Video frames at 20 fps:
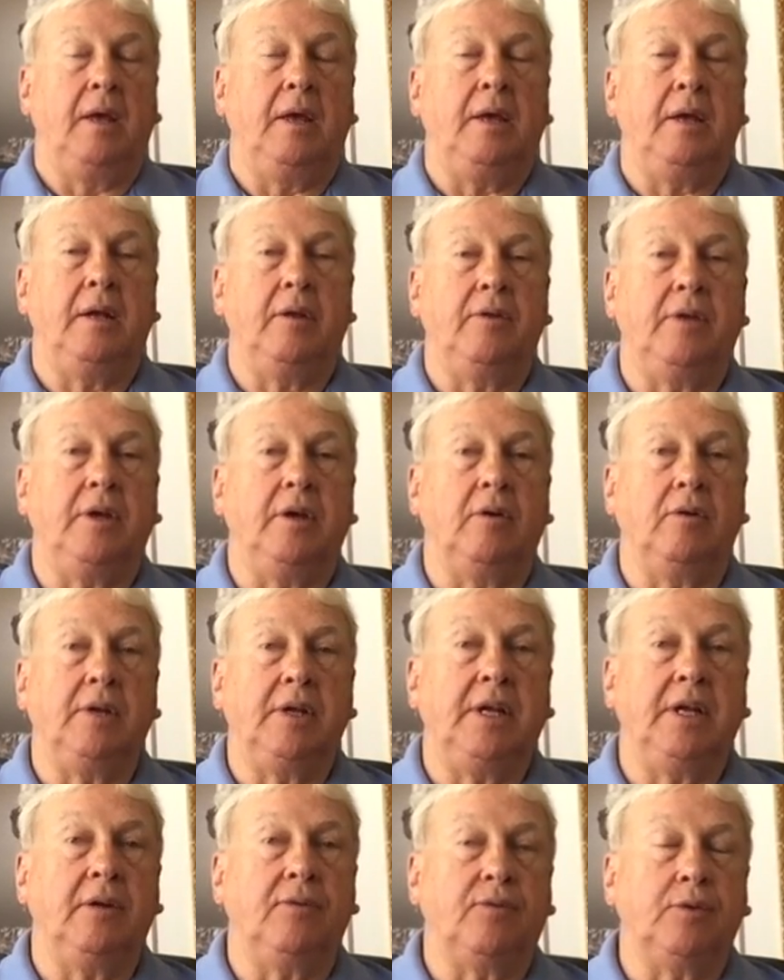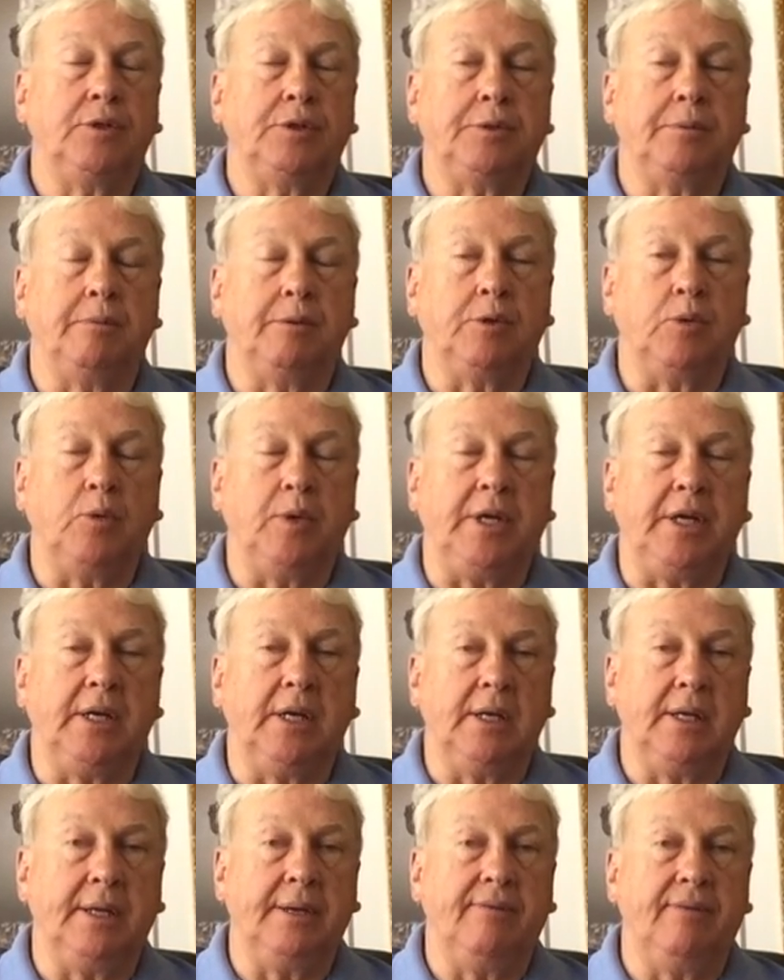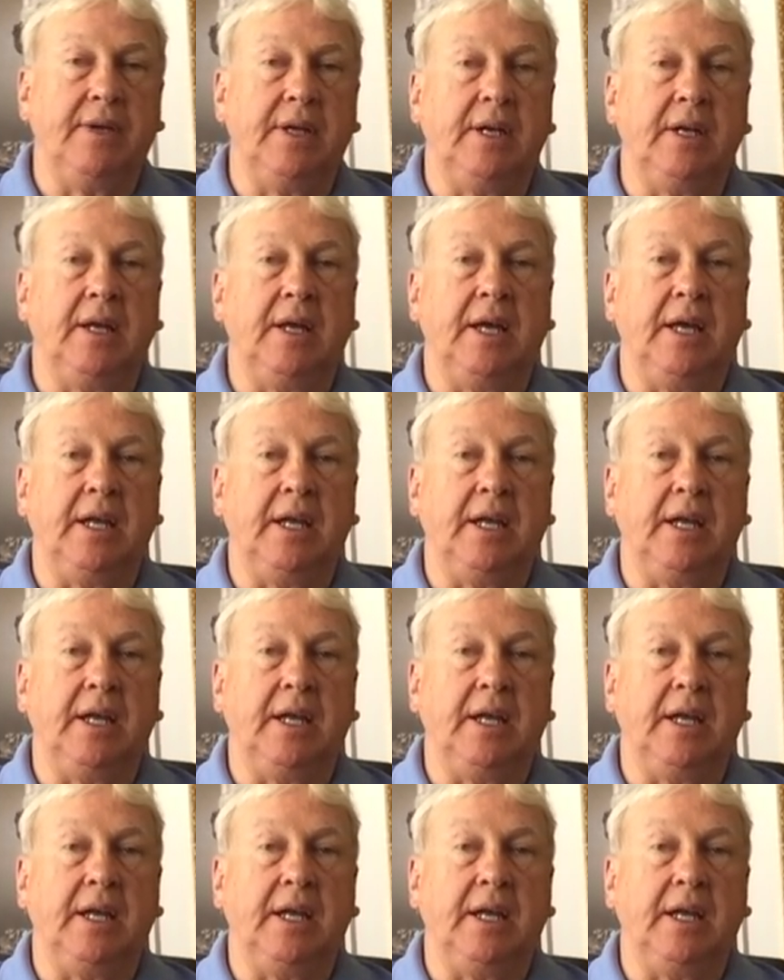The only difference between living